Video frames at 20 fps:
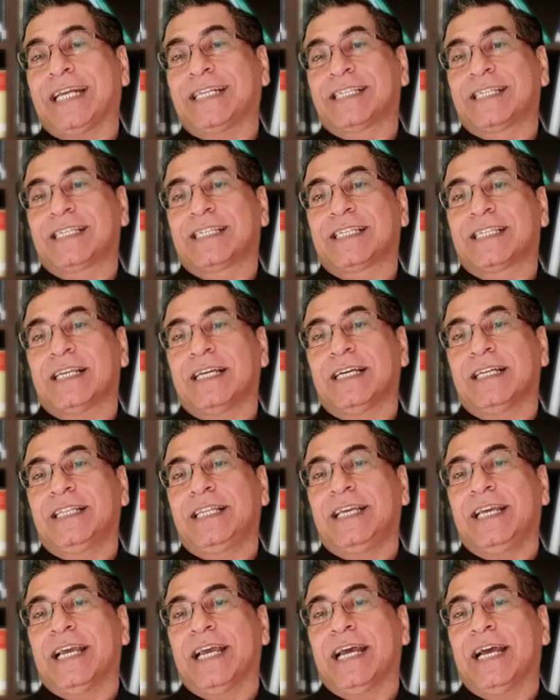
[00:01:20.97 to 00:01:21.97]

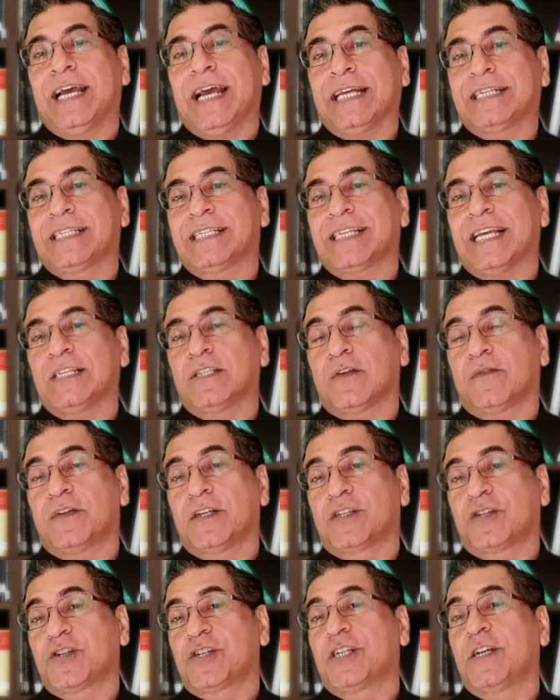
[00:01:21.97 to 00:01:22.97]
the exercise of
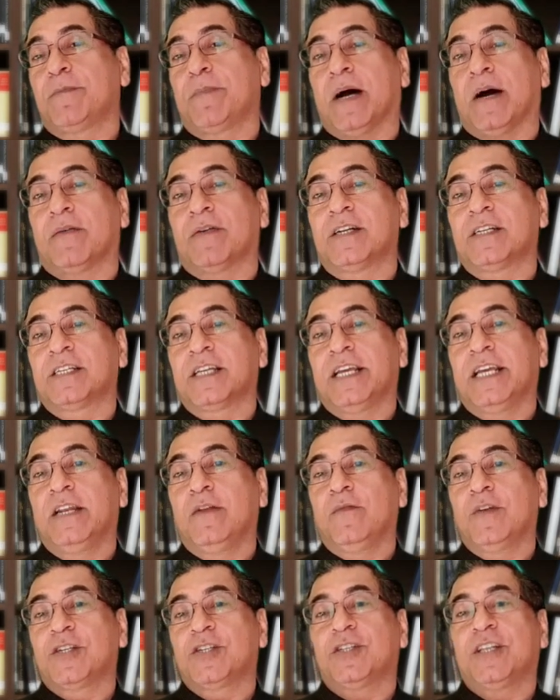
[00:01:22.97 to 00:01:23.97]
discretionary powers
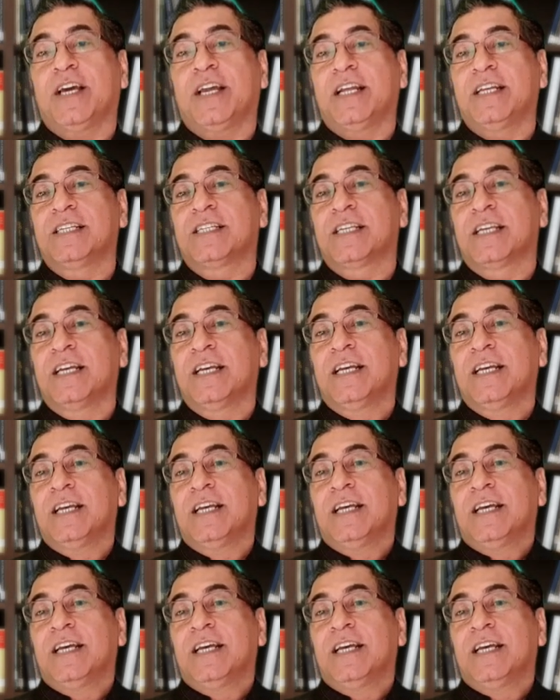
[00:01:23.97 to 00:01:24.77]
in which there is